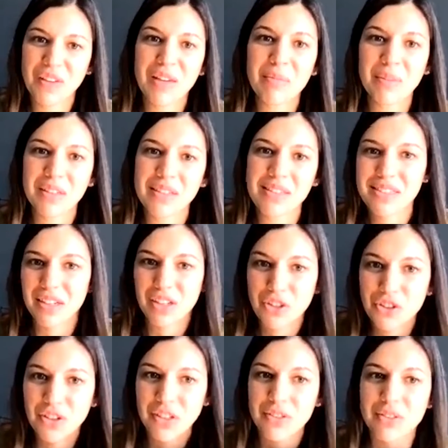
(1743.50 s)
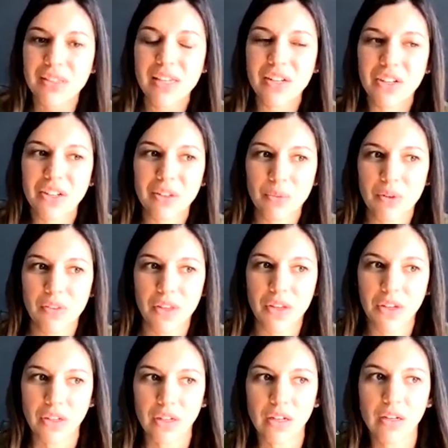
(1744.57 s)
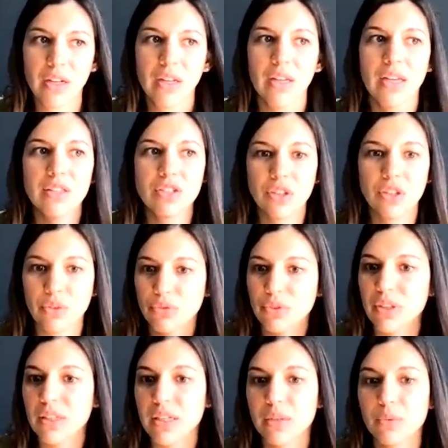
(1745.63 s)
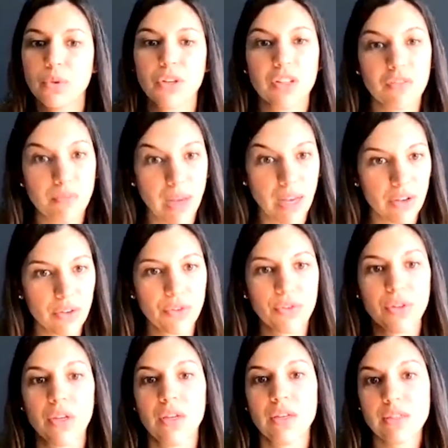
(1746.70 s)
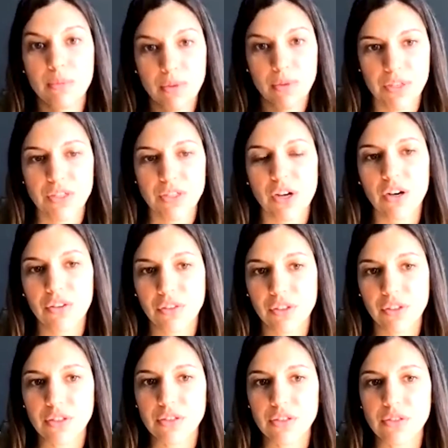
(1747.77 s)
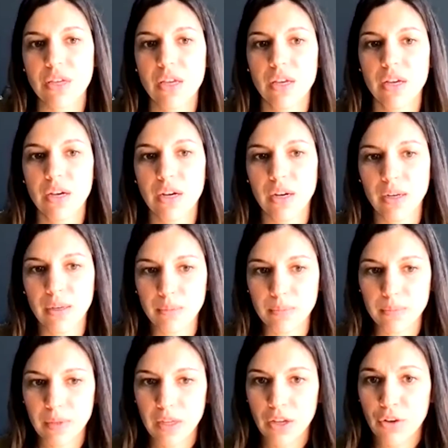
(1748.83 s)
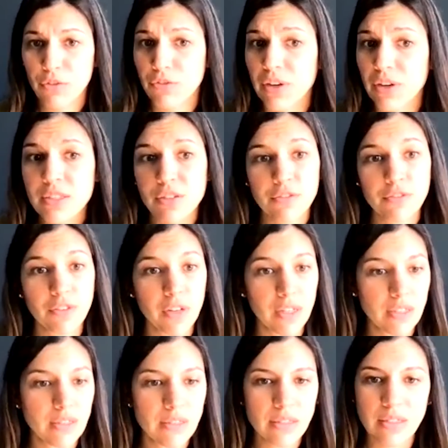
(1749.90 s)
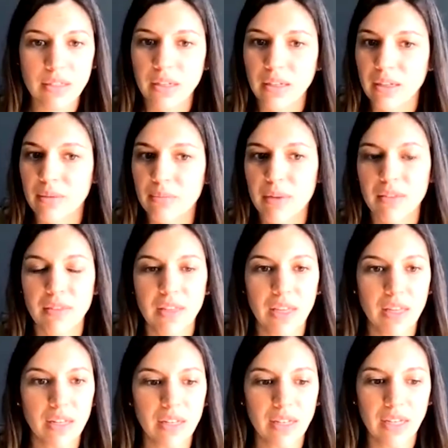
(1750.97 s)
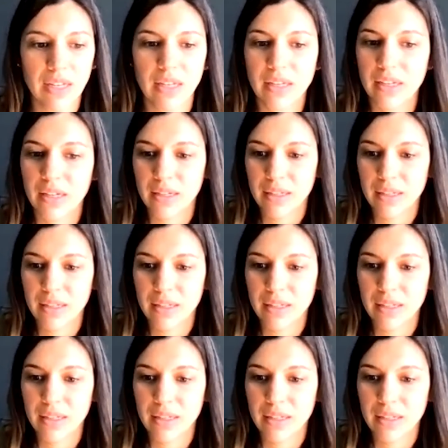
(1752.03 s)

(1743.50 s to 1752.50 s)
families 100 years later and where they are. And so really word of mouth, some of these authors, friends of friends, and then it